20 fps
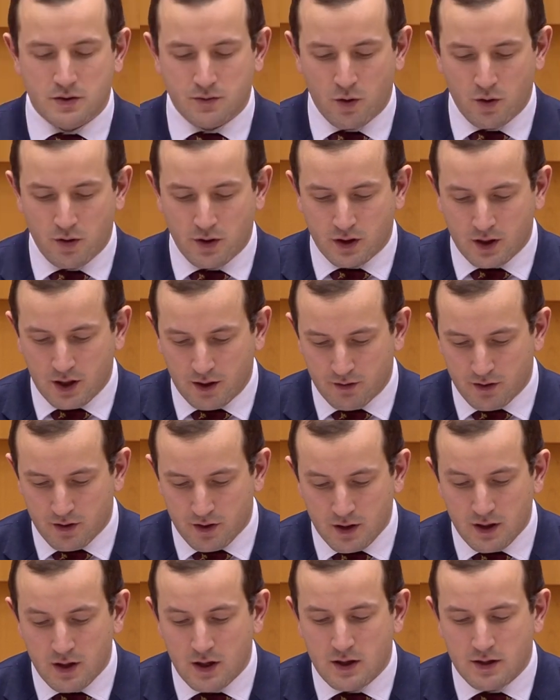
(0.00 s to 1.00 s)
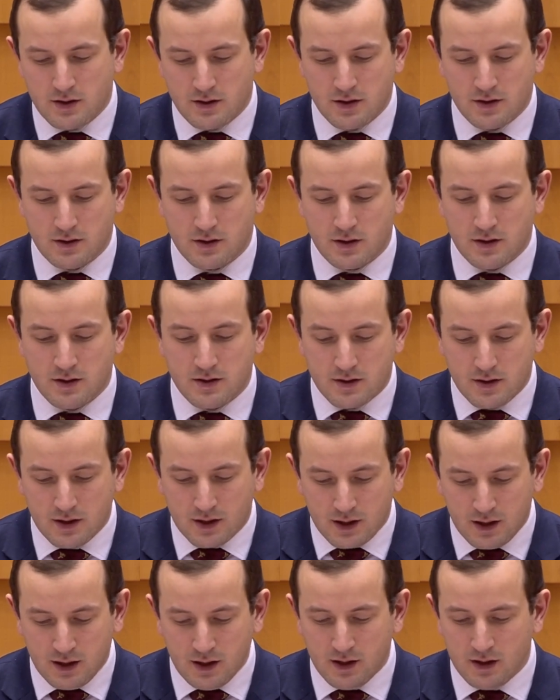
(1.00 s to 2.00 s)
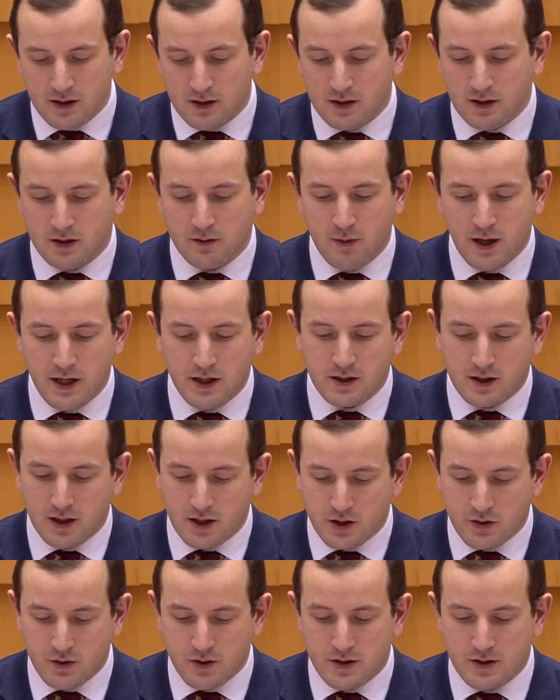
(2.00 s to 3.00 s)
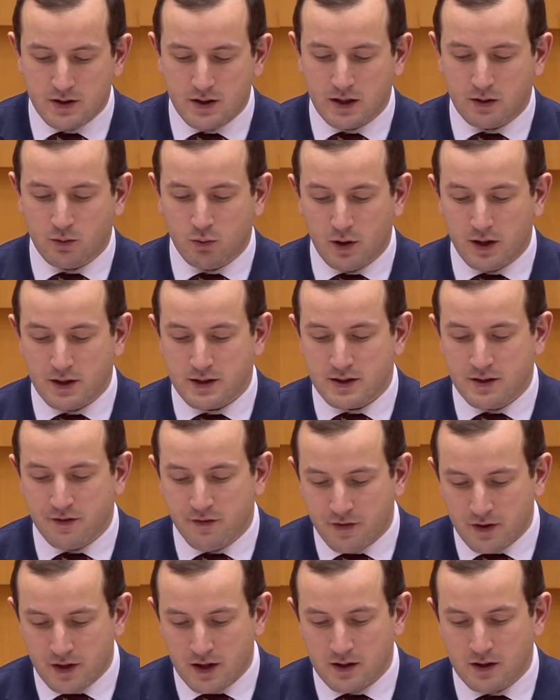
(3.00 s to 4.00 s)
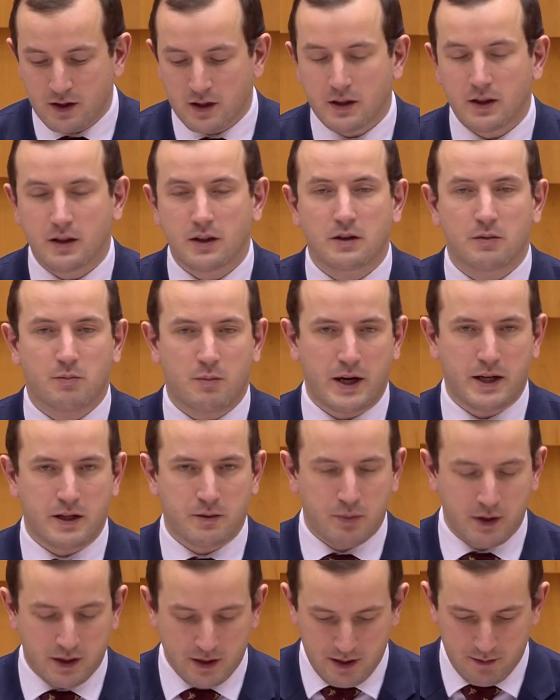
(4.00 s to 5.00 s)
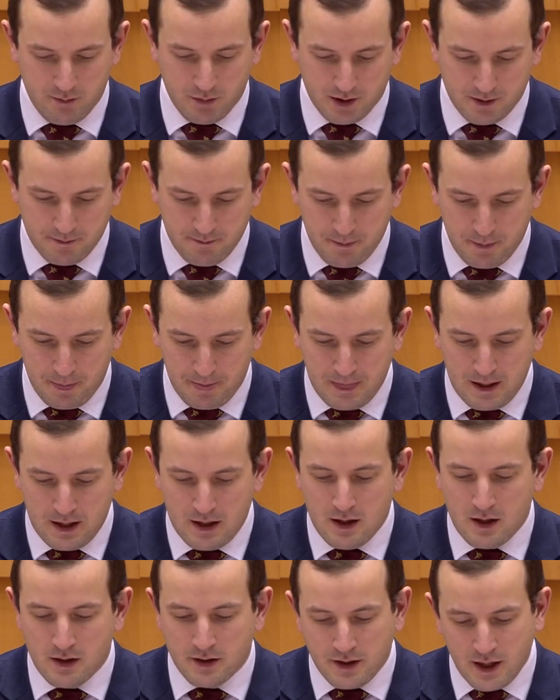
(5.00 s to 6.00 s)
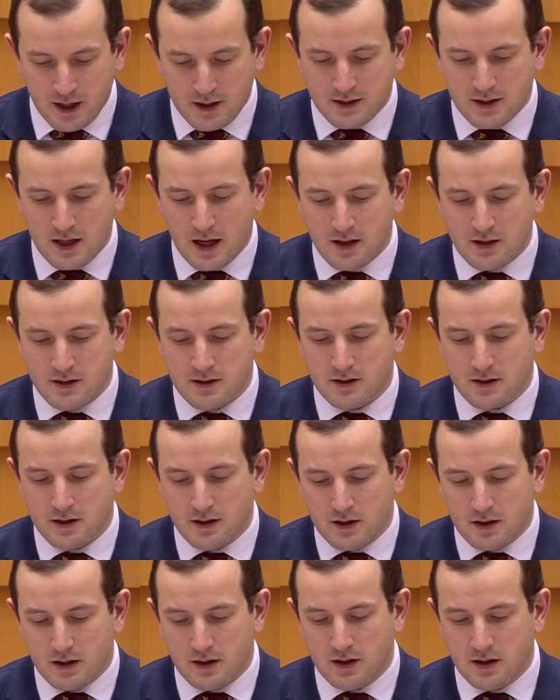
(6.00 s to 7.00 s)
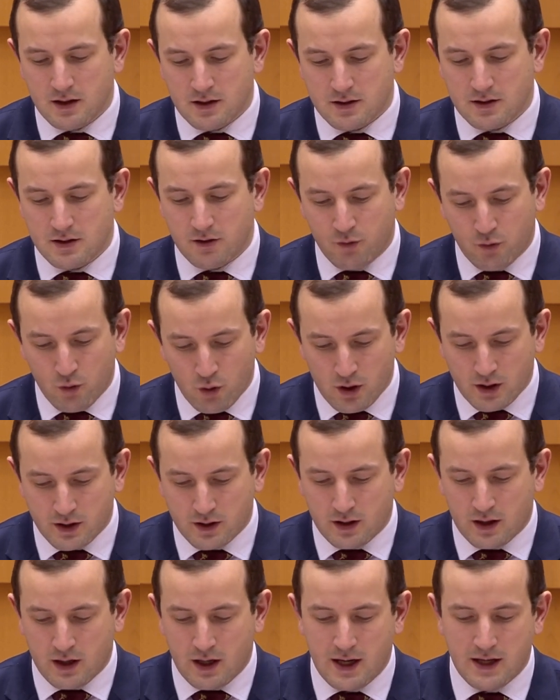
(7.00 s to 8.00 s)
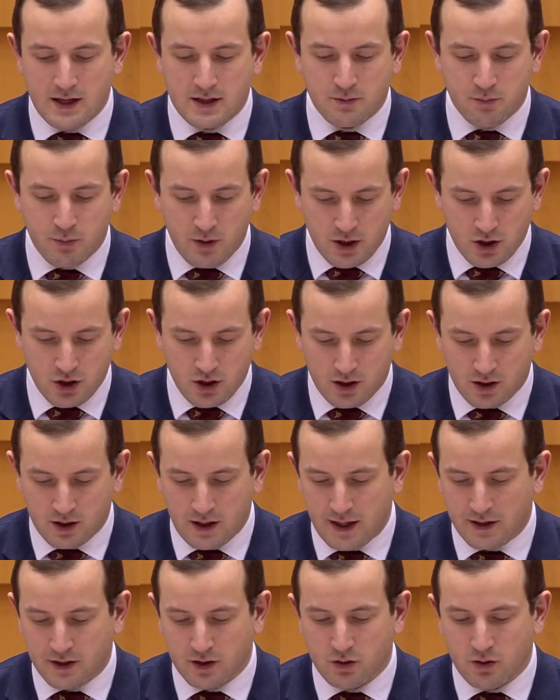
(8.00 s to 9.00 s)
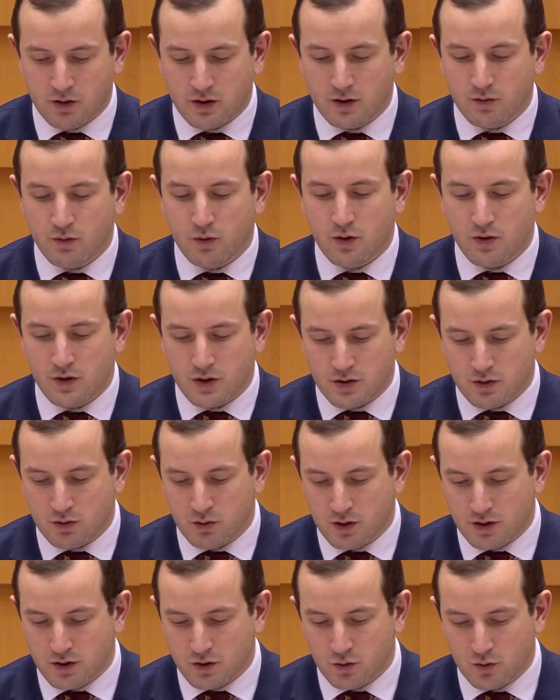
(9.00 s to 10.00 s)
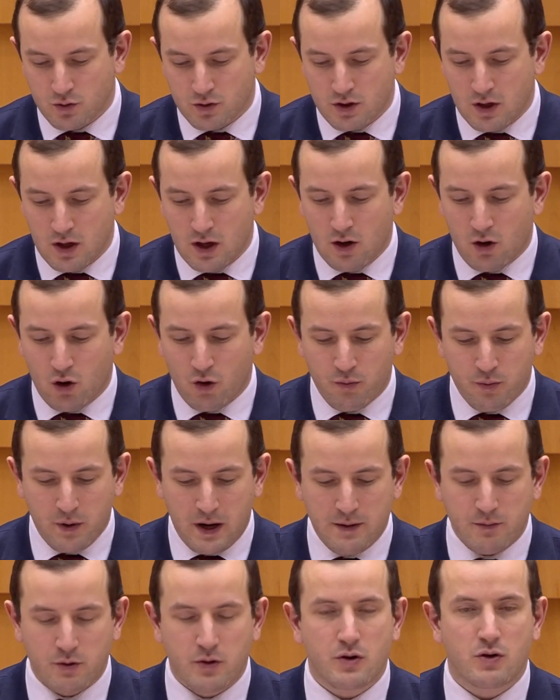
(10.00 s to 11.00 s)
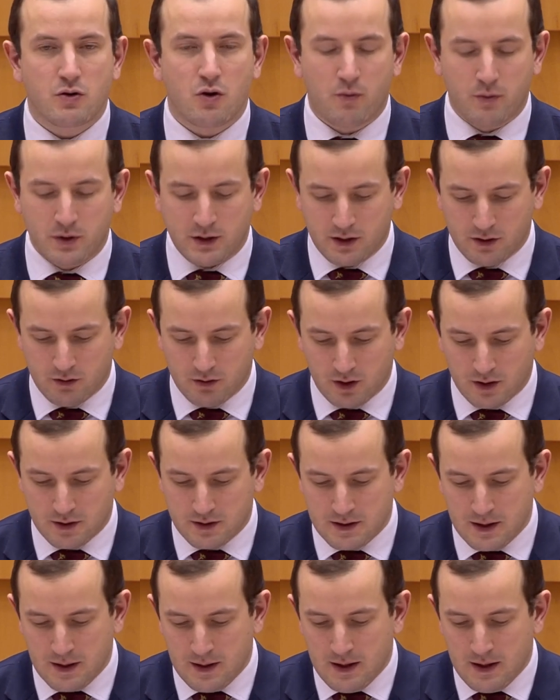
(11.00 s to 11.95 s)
for recovery, since it's the key in many countries that were severely hit by the pandemic. Textiles is the fourth highest pressure category for resource use of primary raw materials